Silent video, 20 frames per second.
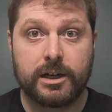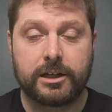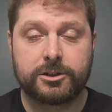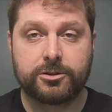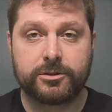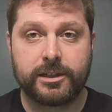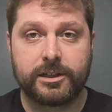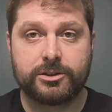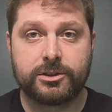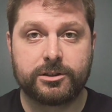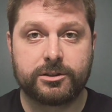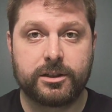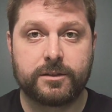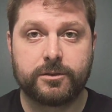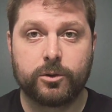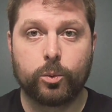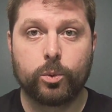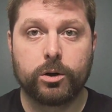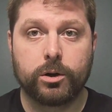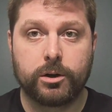traditions of
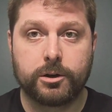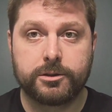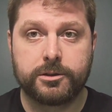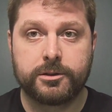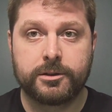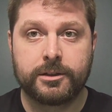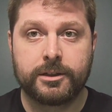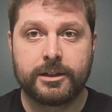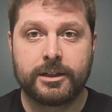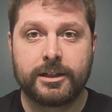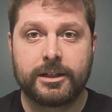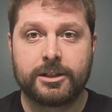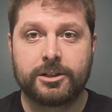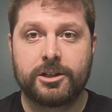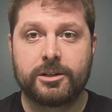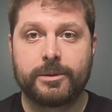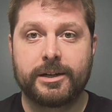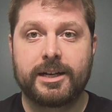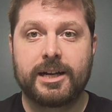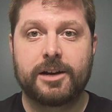the world.
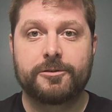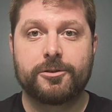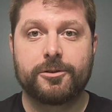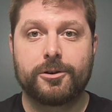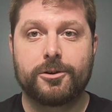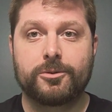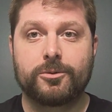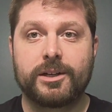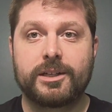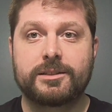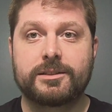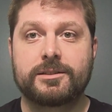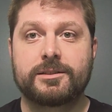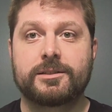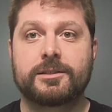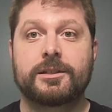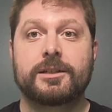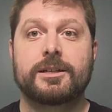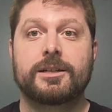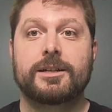You might have your own
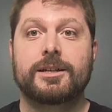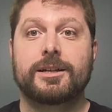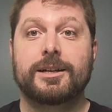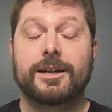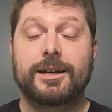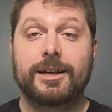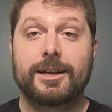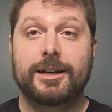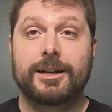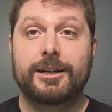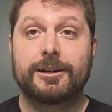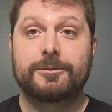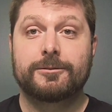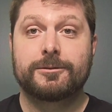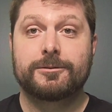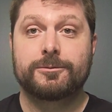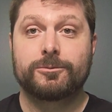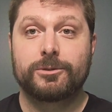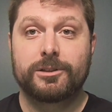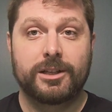reasons.
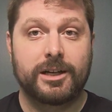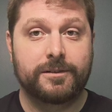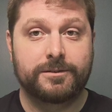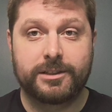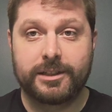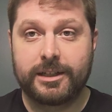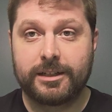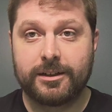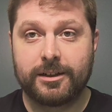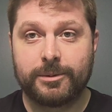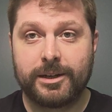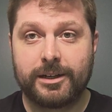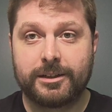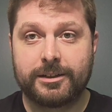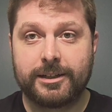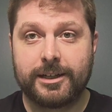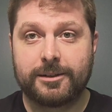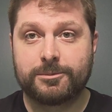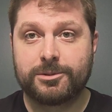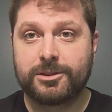Would love to hear
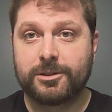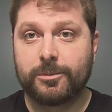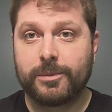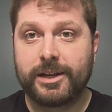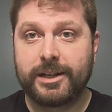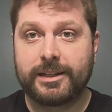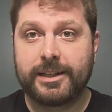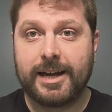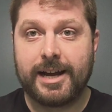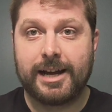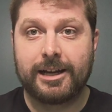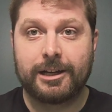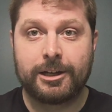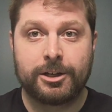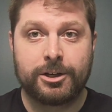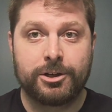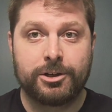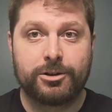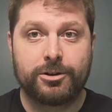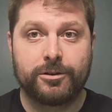about them, so make that
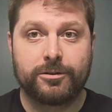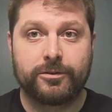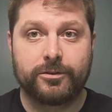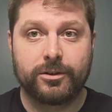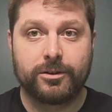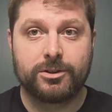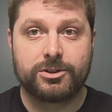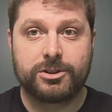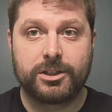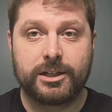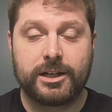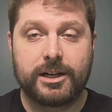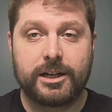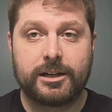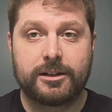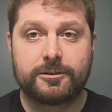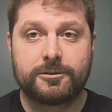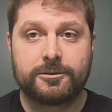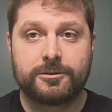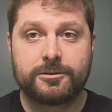your first
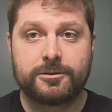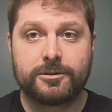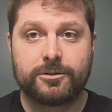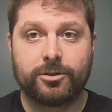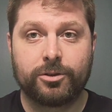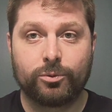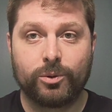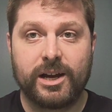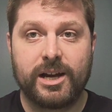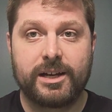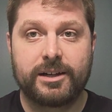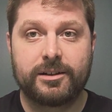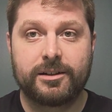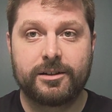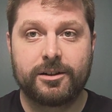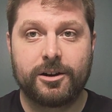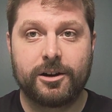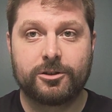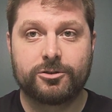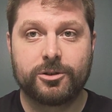thread
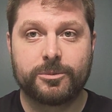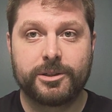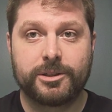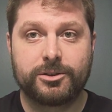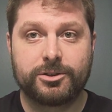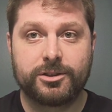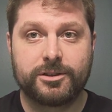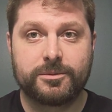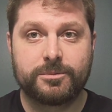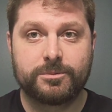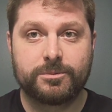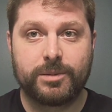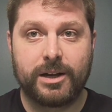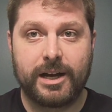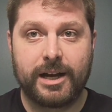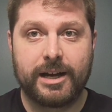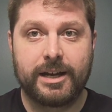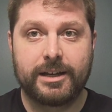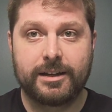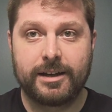contribution
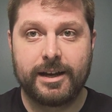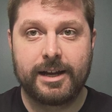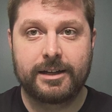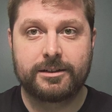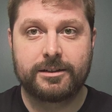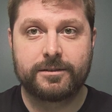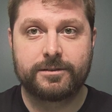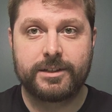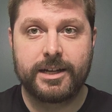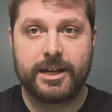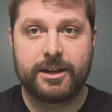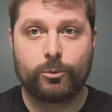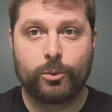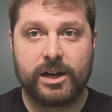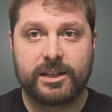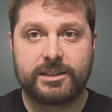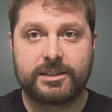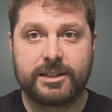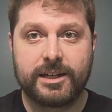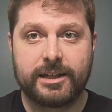by end of day
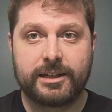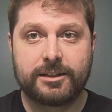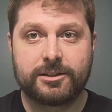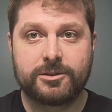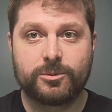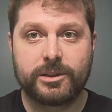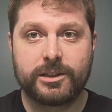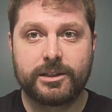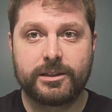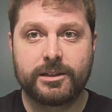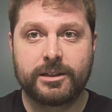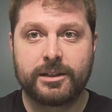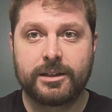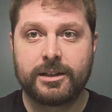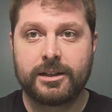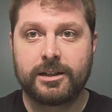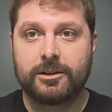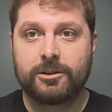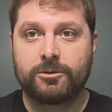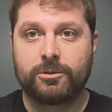Wednesday this week.
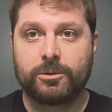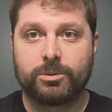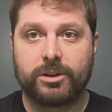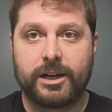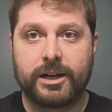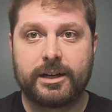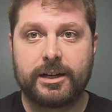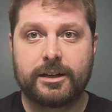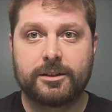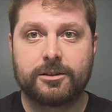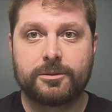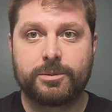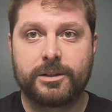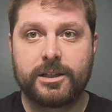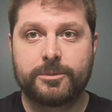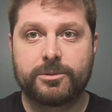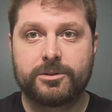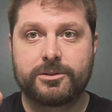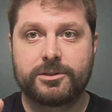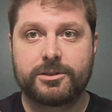Reply to other
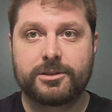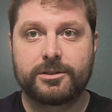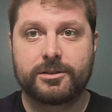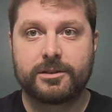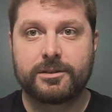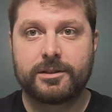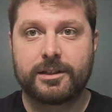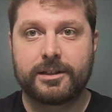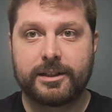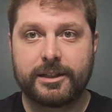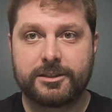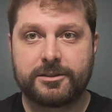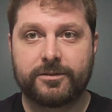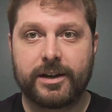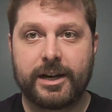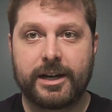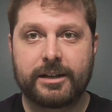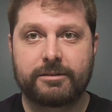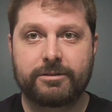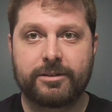people's, at least
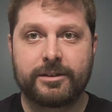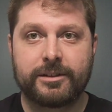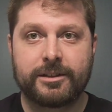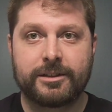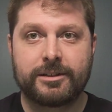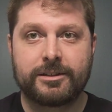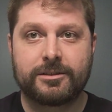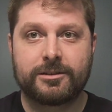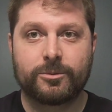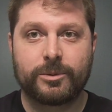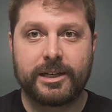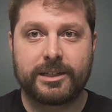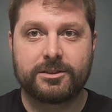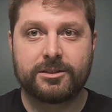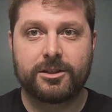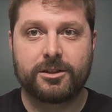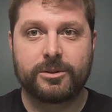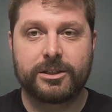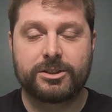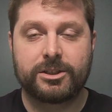5, so we get
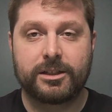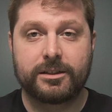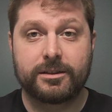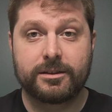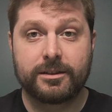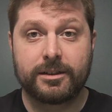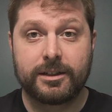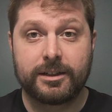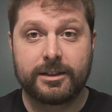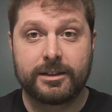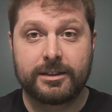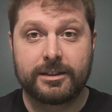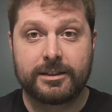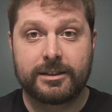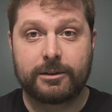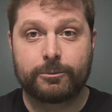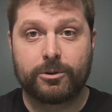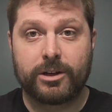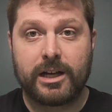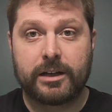to know each other,
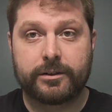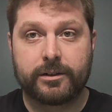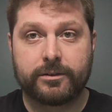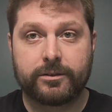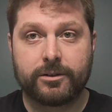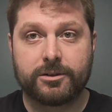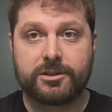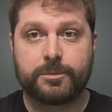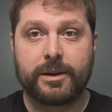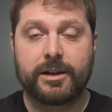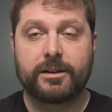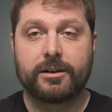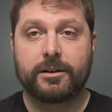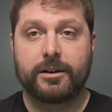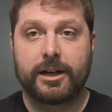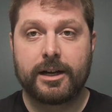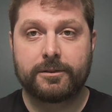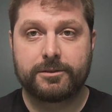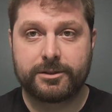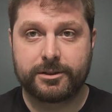and then we'll have our first
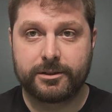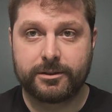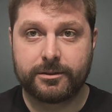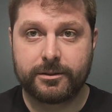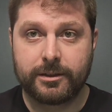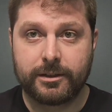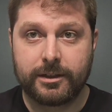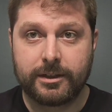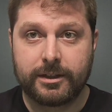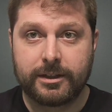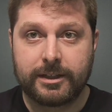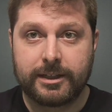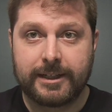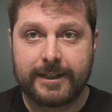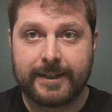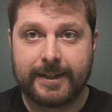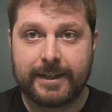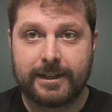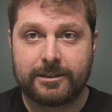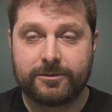paragraph due,
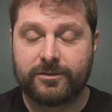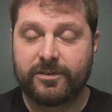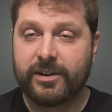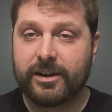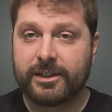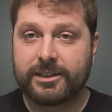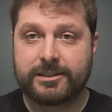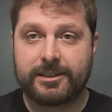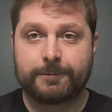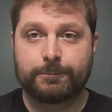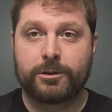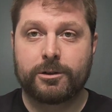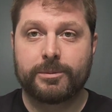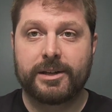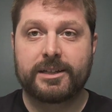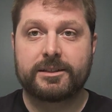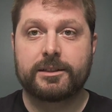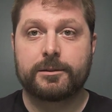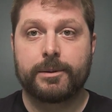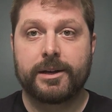very simple
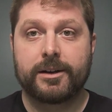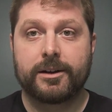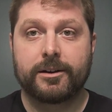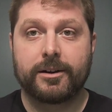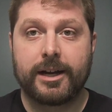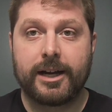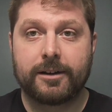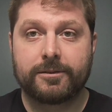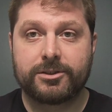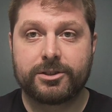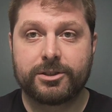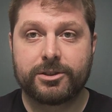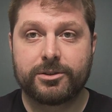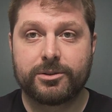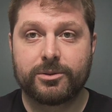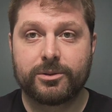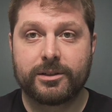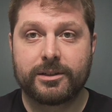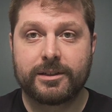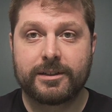basic paragraph
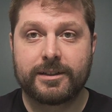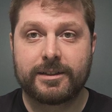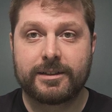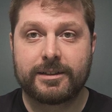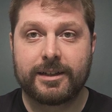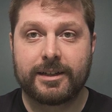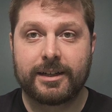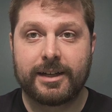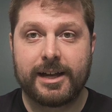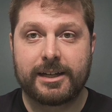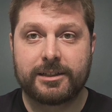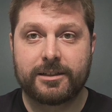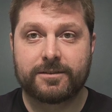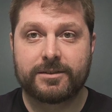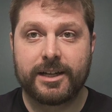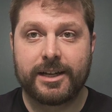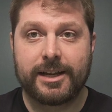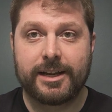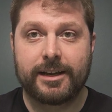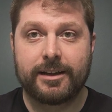due end of
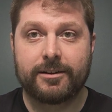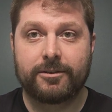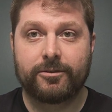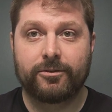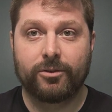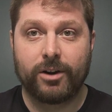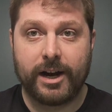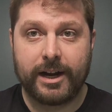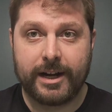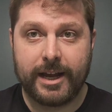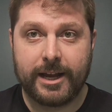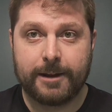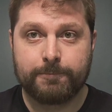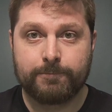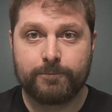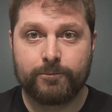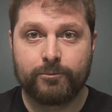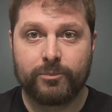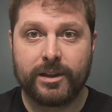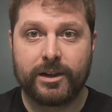day Friday.
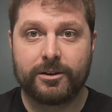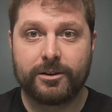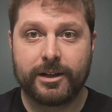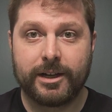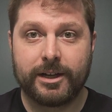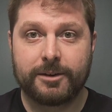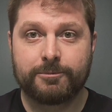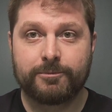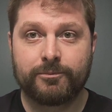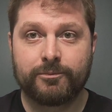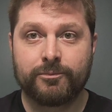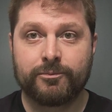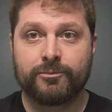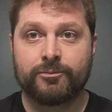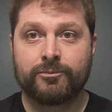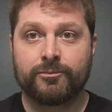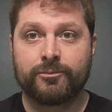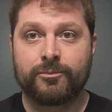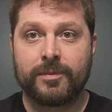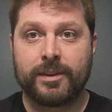Okay?
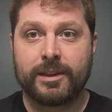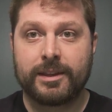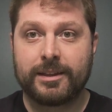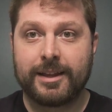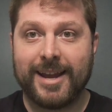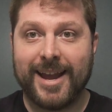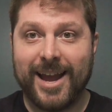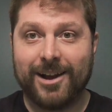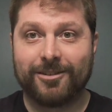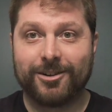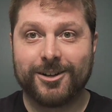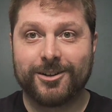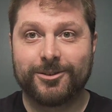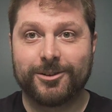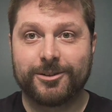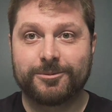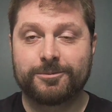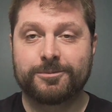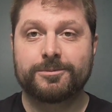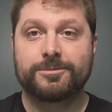Have a good
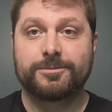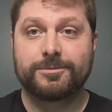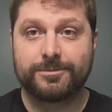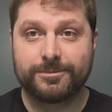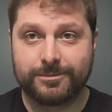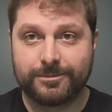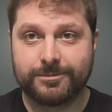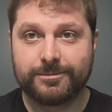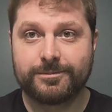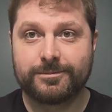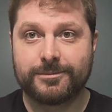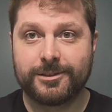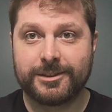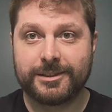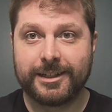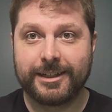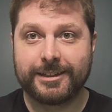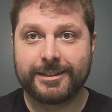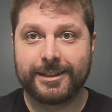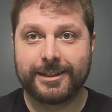one. We'll
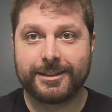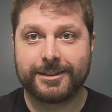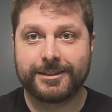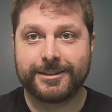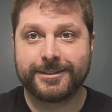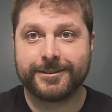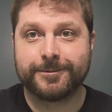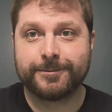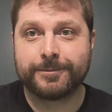stay in touch.